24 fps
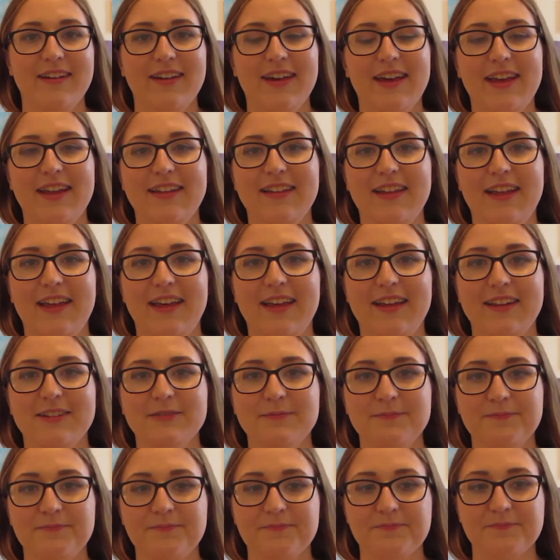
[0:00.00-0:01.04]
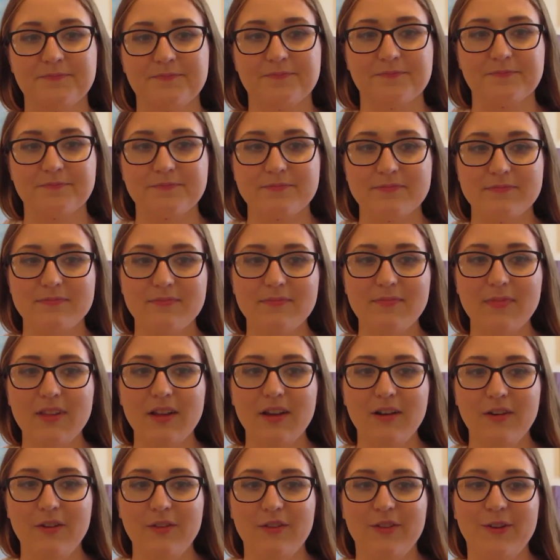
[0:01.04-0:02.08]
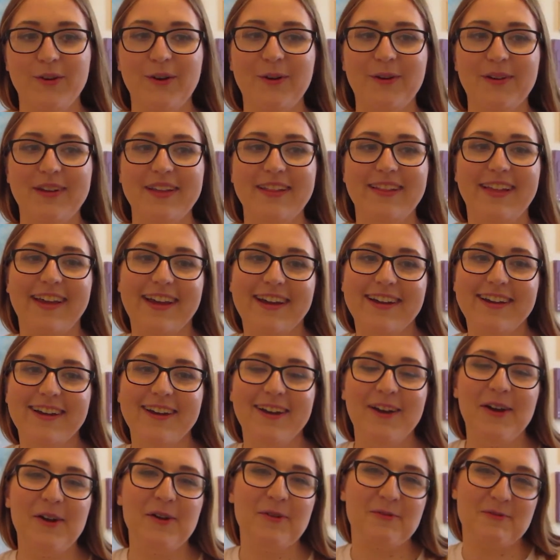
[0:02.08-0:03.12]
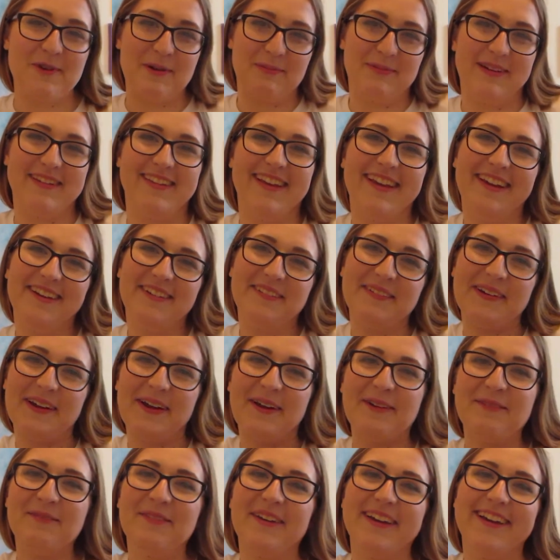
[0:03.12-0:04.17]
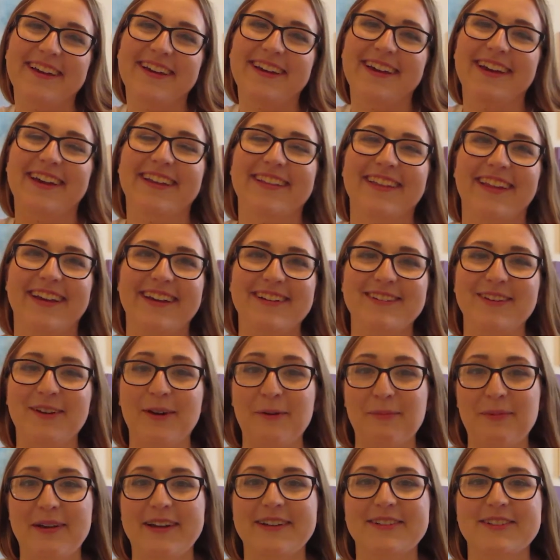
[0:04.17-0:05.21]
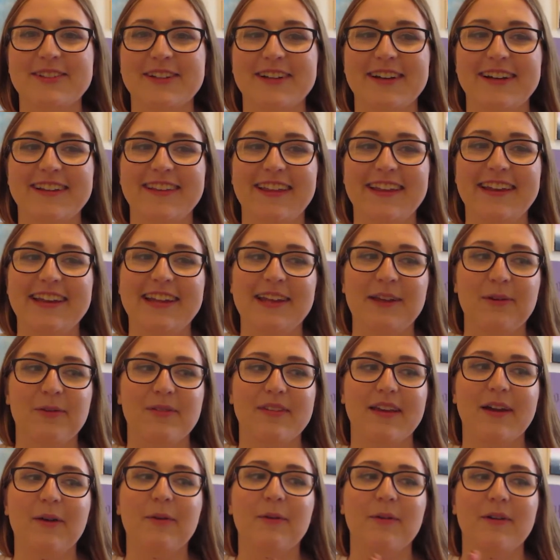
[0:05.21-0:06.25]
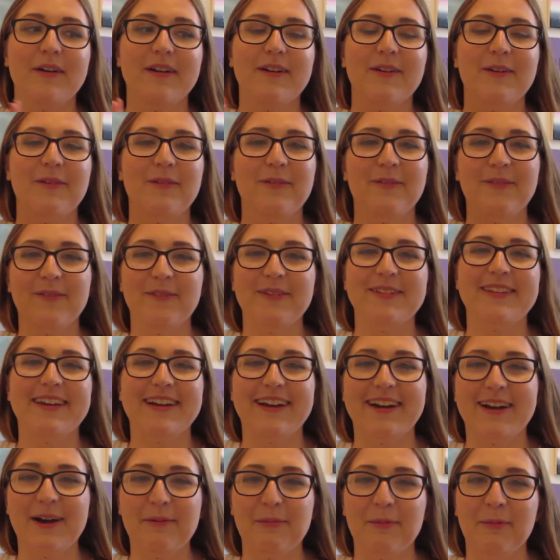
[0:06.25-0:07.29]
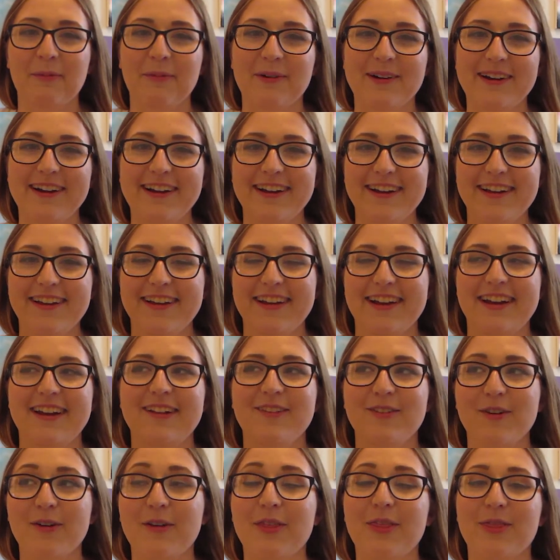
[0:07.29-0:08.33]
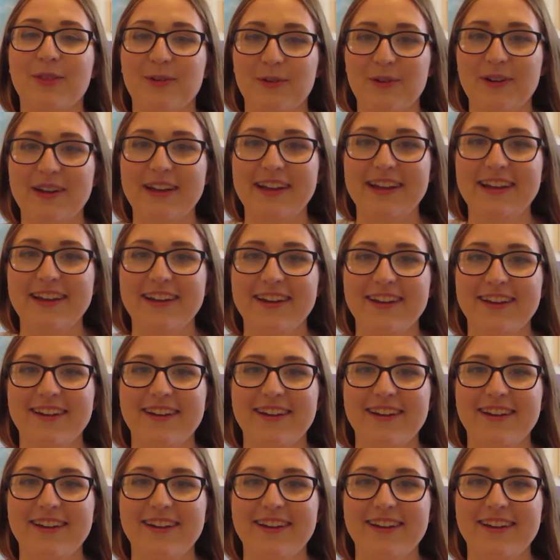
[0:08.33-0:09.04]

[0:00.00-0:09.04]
And then so he like wrapped his hand around me and like took a picture, and then he was like, we'll take a couple more, and he took 3.